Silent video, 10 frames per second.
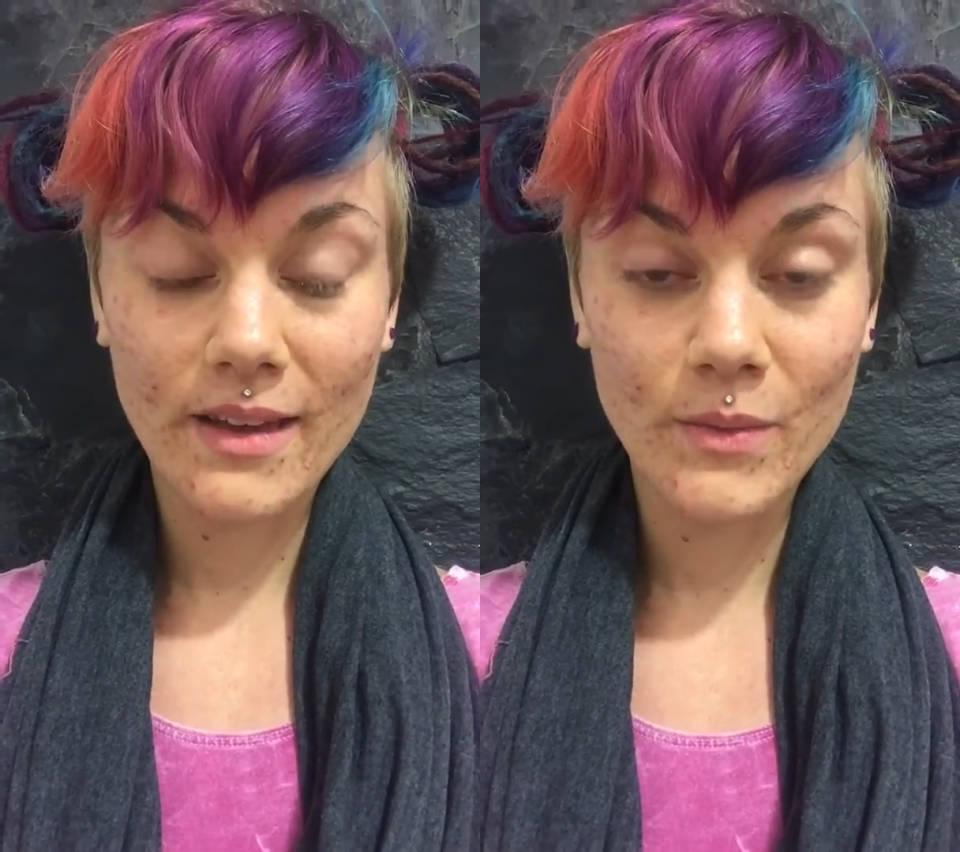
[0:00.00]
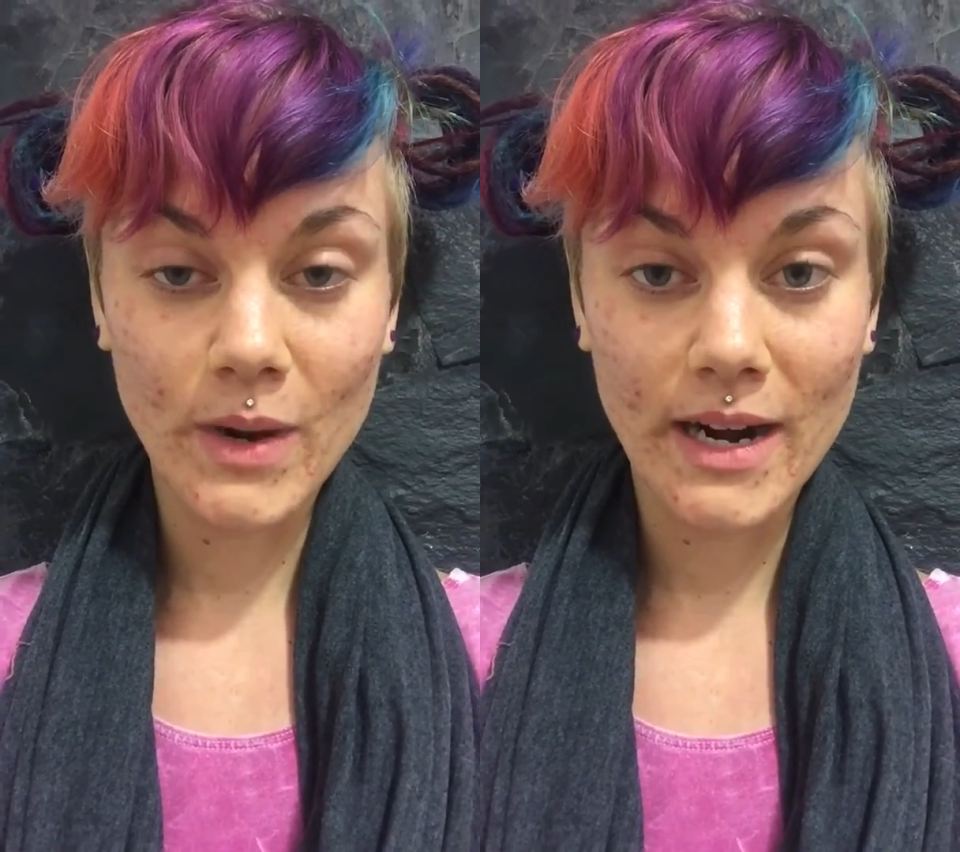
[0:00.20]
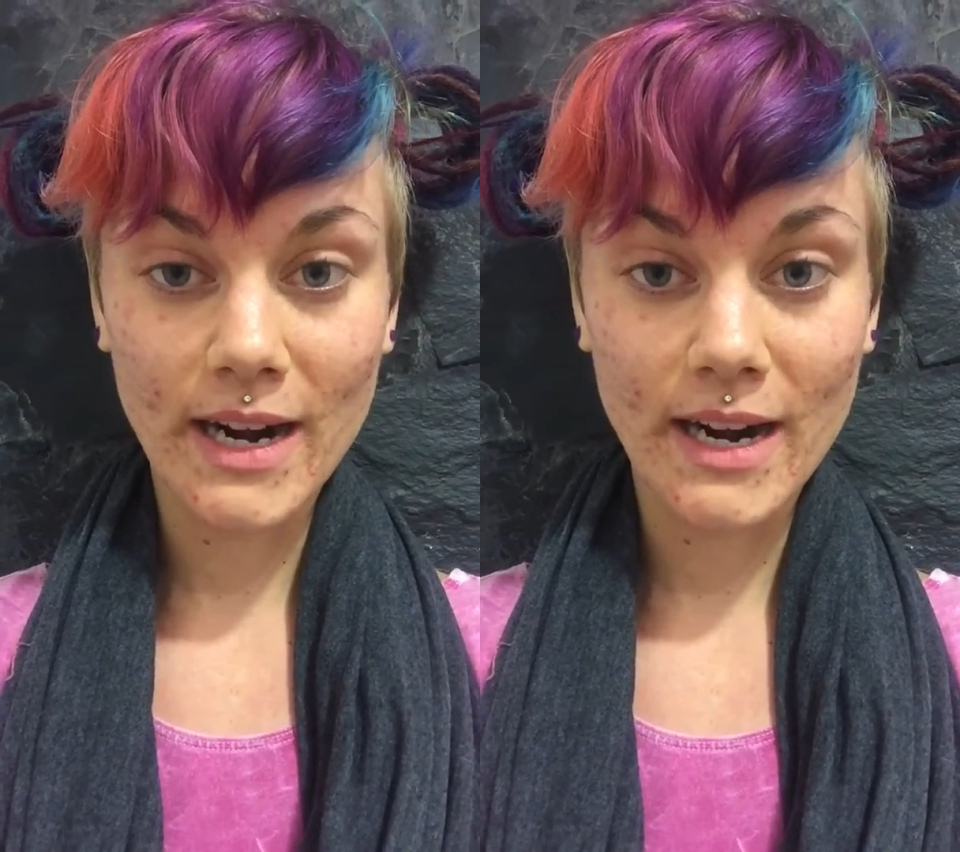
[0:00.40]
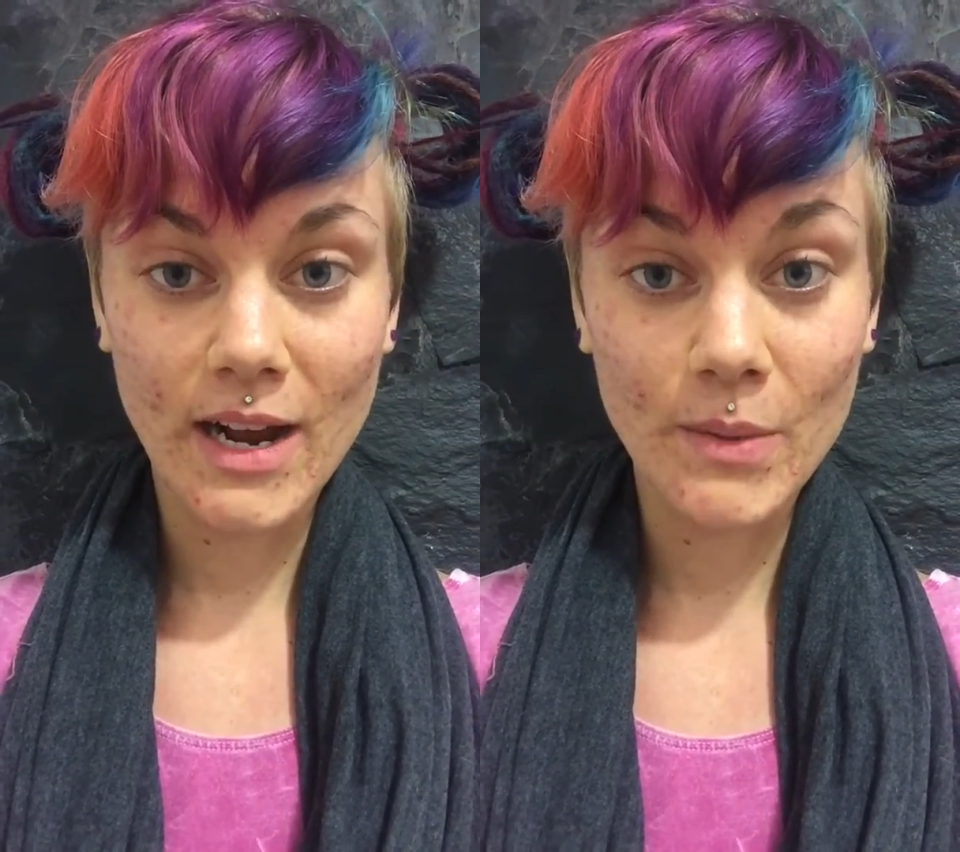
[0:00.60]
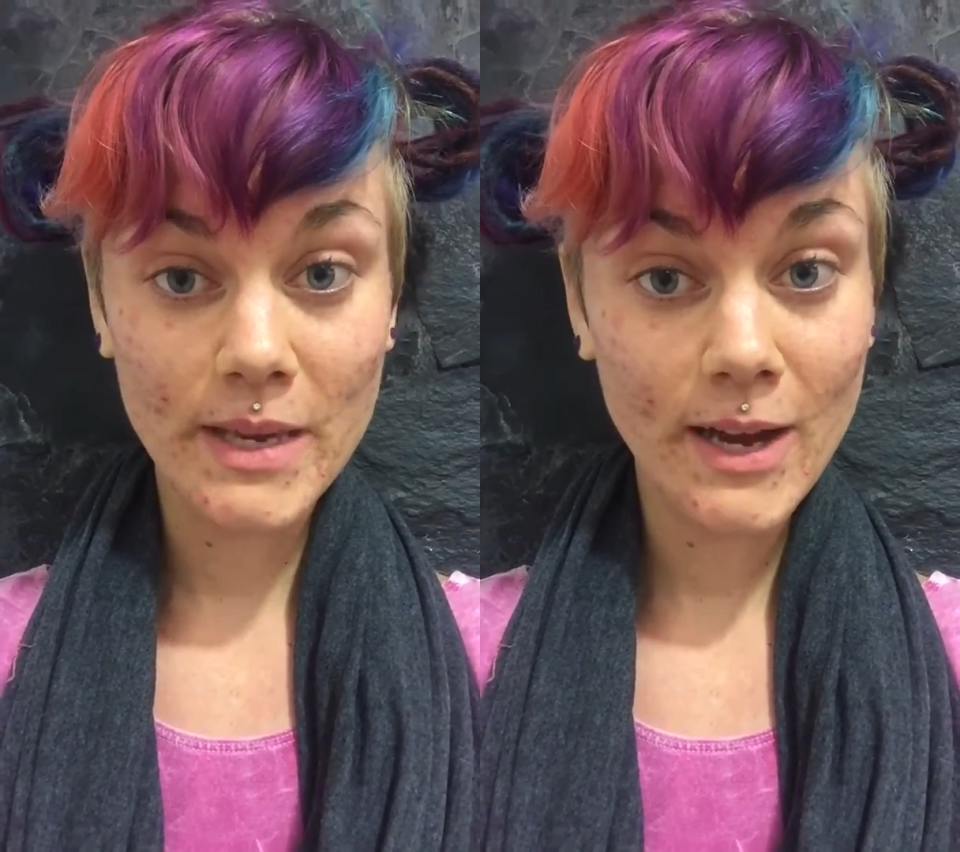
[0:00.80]
where
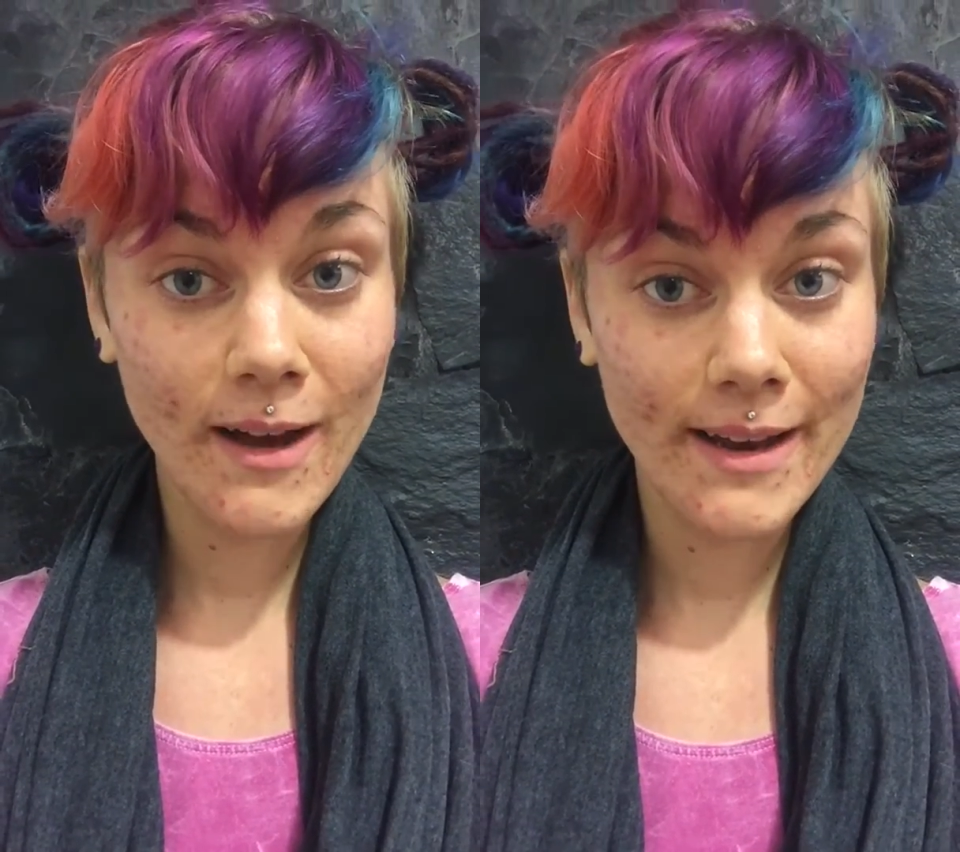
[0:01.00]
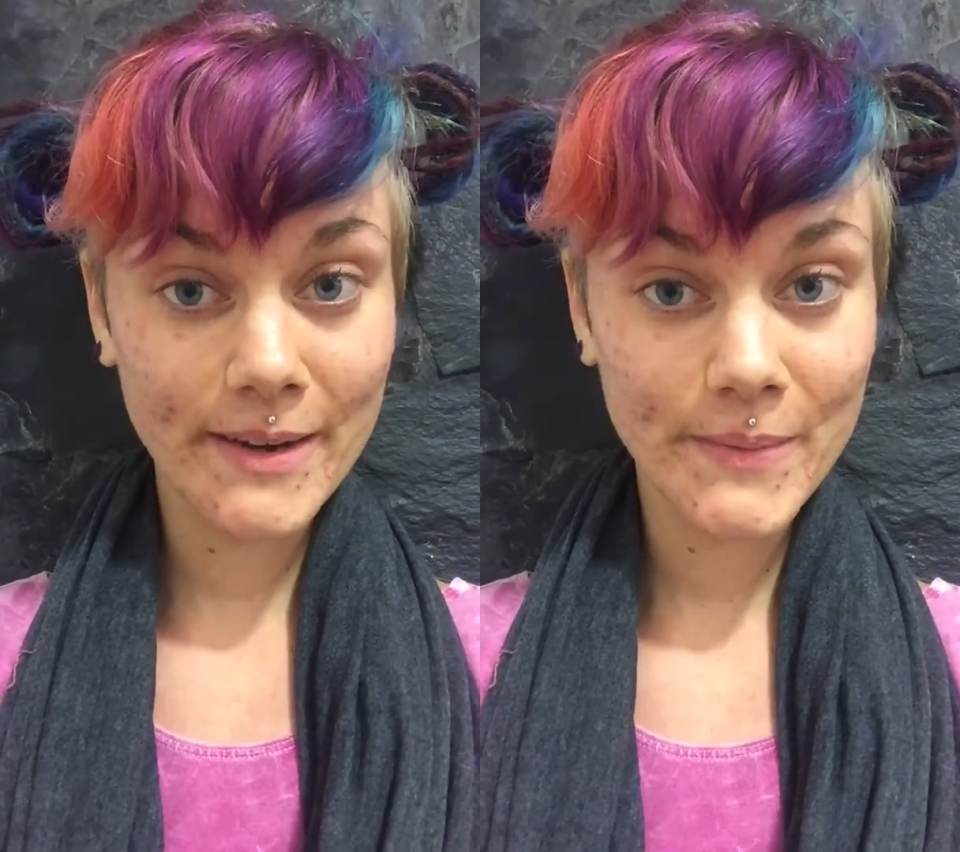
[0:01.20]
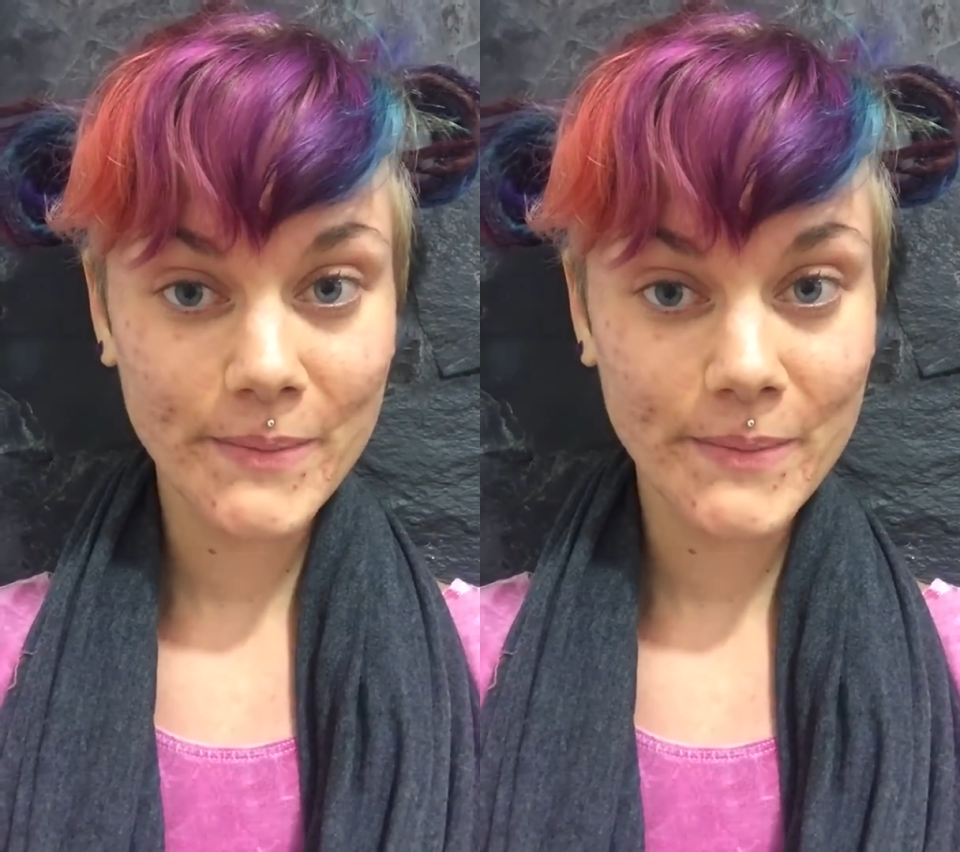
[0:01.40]
I'll be gone.